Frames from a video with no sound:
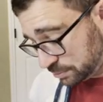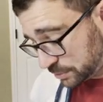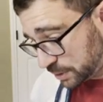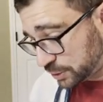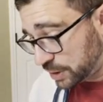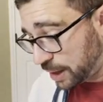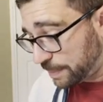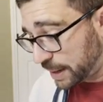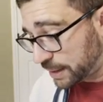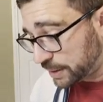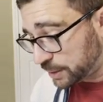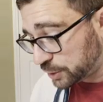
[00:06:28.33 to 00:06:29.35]
not bad
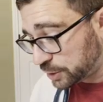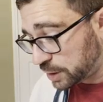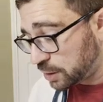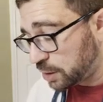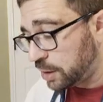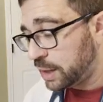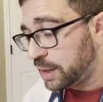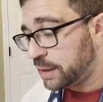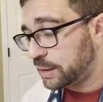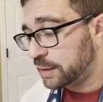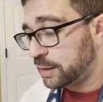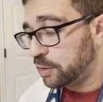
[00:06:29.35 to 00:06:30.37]
condition at all.
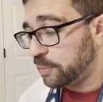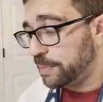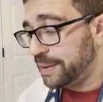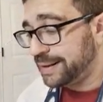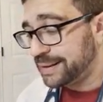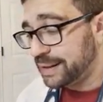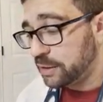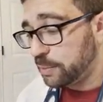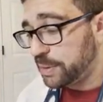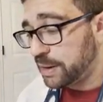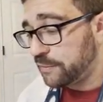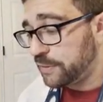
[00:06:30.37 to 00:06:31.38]
A little bit
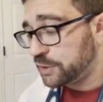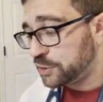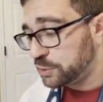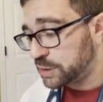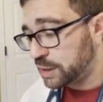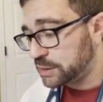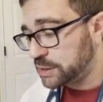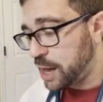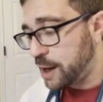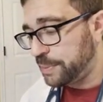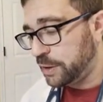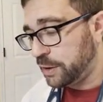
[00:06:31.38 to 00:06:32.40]
of issues on the top
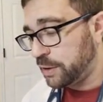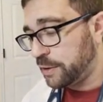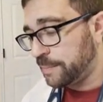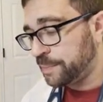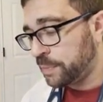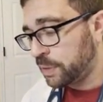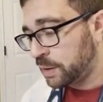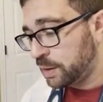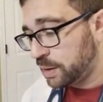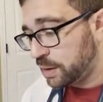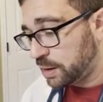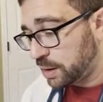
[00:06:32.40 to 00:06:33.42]
here.
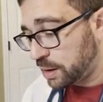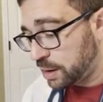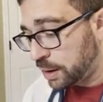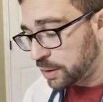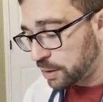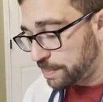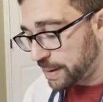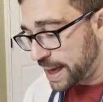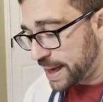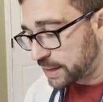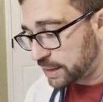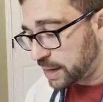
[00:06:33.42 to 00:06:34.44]
On the back,
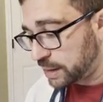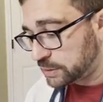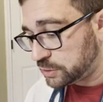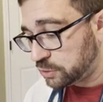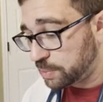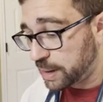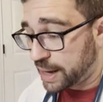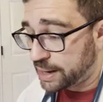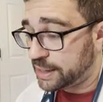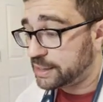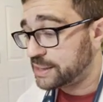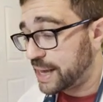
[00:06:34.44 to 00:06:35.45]
not too bad, and is
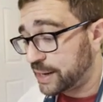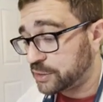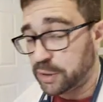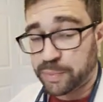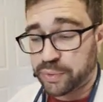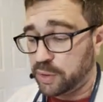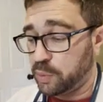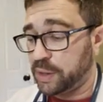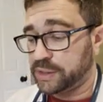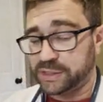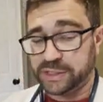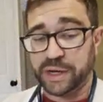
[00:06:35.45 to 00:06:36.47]
actually pretty well
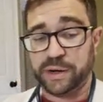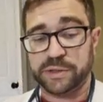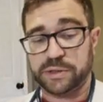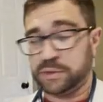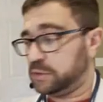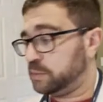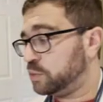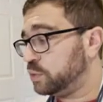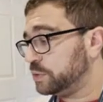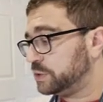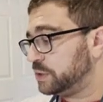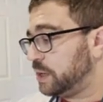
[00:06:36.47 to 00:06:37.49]
centered. So some cool
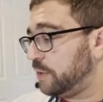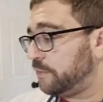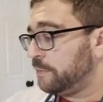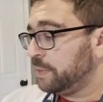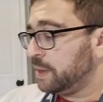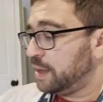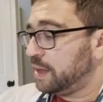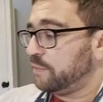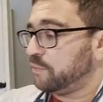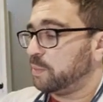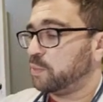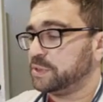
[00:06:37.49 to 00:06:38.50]
stuff. I have one
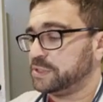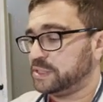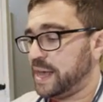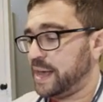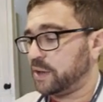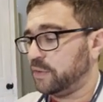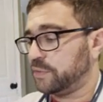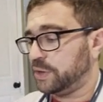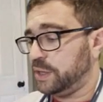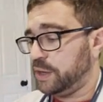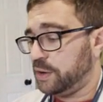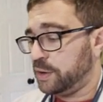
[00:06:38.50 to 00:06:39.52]
more stack over here.